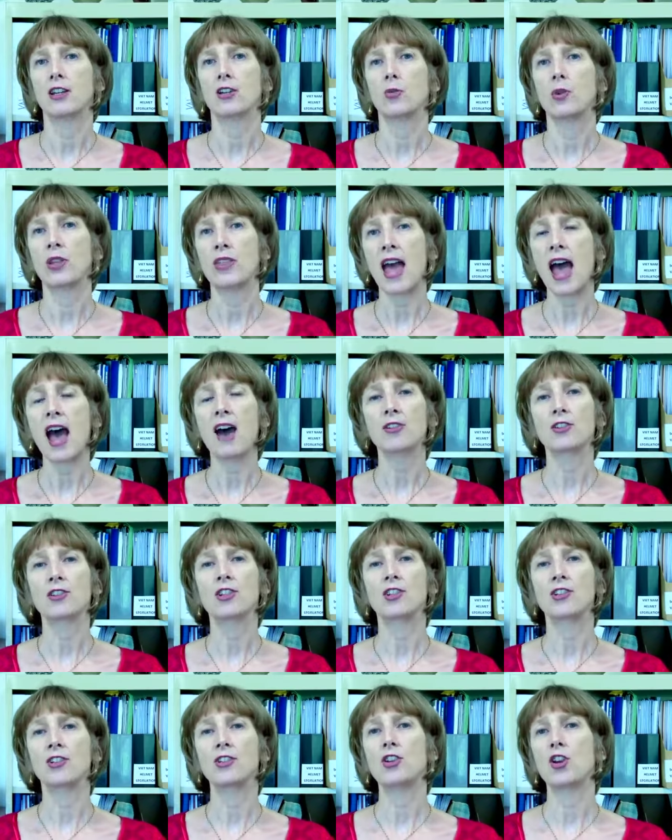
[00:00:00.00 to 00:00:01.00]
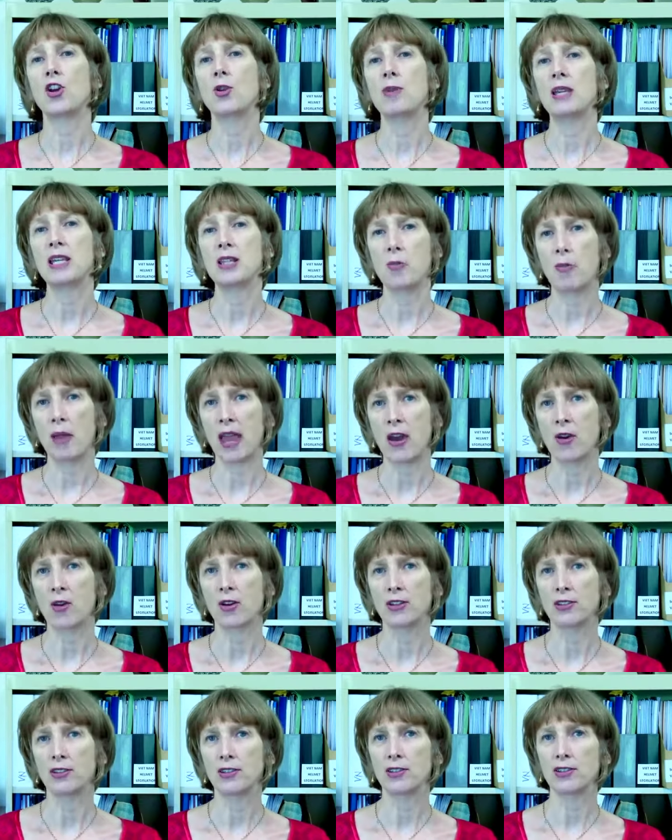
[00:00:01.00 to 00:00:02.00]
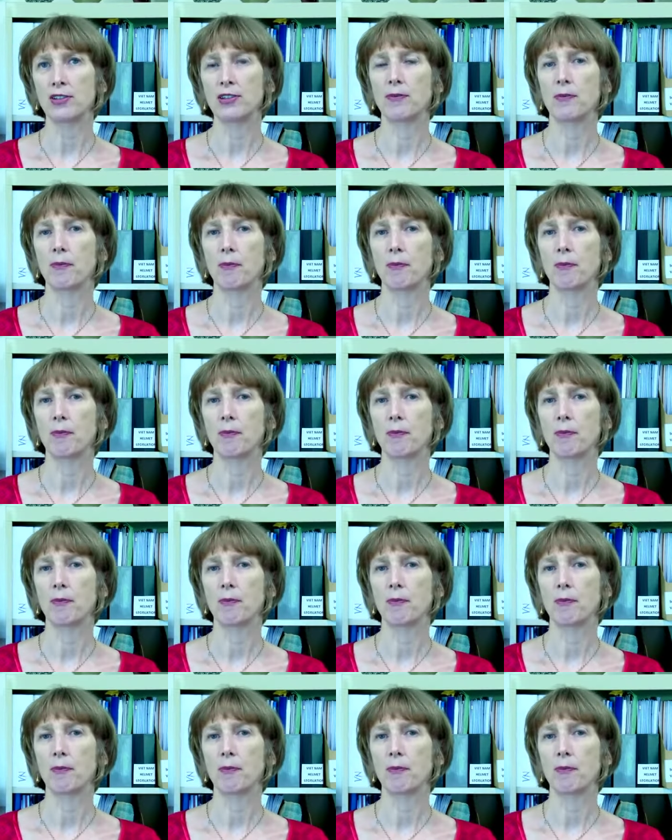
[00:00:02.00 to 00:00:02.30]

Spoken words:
without disturbing the parents.